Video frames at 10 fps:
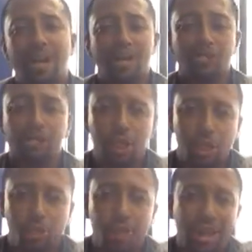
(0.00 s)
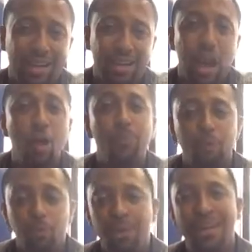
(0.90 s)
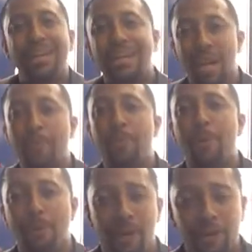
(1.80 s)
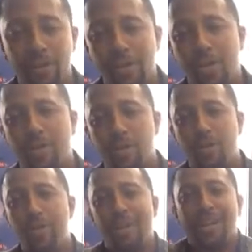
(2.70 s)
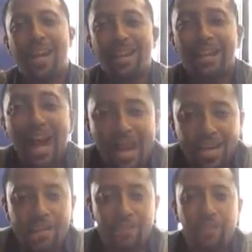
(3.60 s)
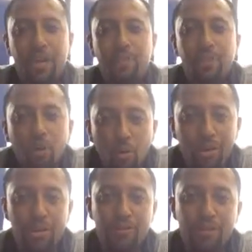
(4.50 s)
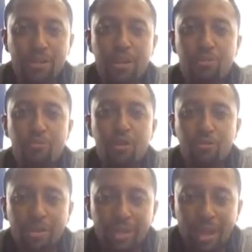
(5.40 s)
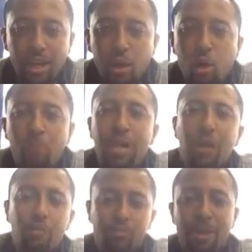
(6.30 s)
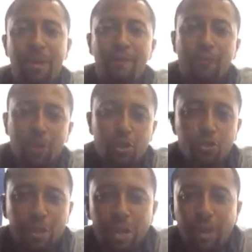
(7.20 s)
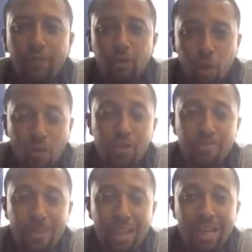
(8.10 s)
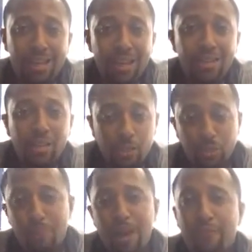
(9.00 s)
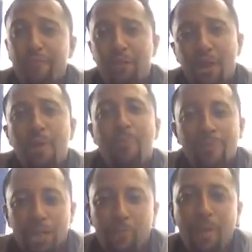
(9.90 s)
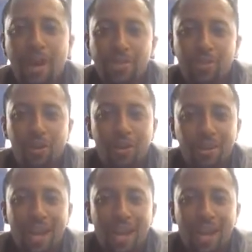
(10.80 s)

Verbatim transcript: consultation where I can help you get prepared. So again, Yanni Kifley with your DMV Team Realty. Hope that was beneficial. If you know somebody that this would benefit, please pass it on.